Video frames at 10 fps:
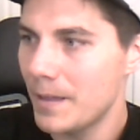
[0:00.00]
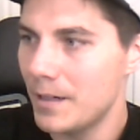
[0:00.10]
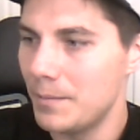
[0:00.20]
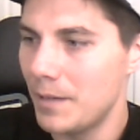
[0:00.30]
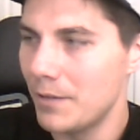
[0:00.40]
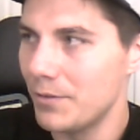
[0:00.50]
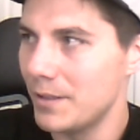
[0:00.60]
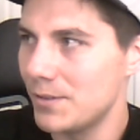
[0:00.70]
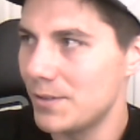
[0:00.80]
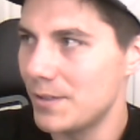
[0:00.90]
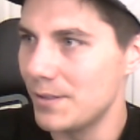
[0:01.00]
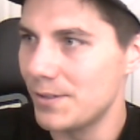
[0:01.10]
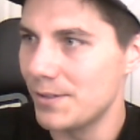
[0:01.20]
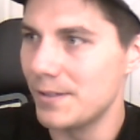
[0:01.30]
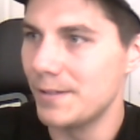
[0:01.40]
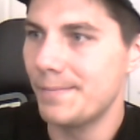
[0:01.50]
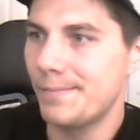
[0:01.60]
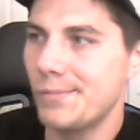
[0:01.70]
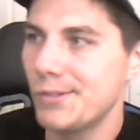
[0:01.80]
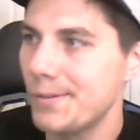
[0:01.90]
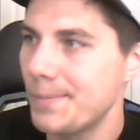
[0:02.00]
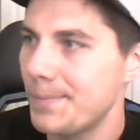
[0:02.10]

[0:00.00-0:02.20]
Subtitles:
Everything's consistent. So